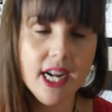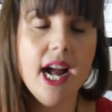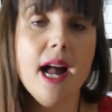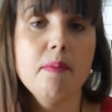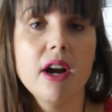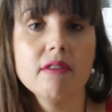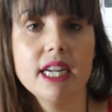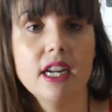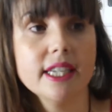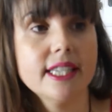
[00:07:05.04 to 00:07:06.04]
But I
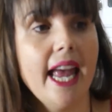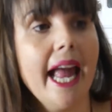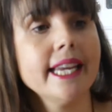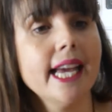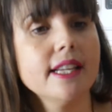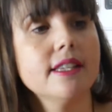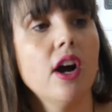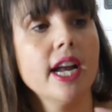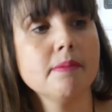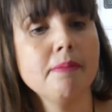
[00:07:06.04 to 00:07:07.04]
really liked it, and yes,
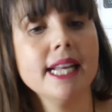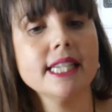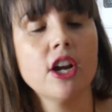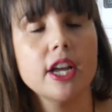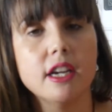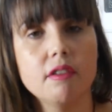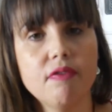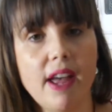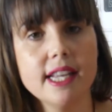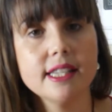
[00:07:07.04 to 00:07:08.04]
I admit and I
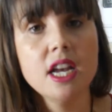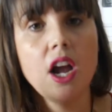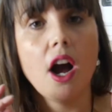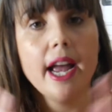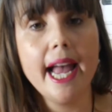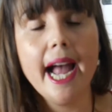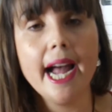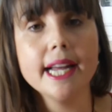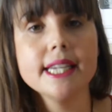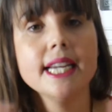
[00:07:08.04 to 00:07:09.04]
confess, I
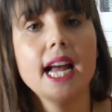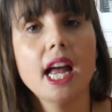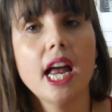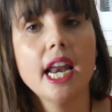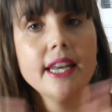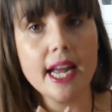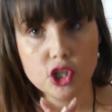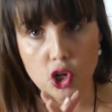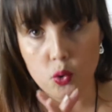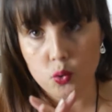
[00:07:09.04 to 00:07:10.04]
had
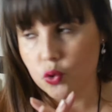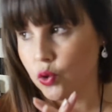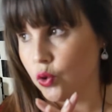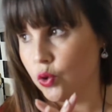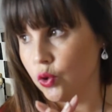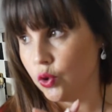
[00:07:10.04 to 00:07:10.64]
nachos.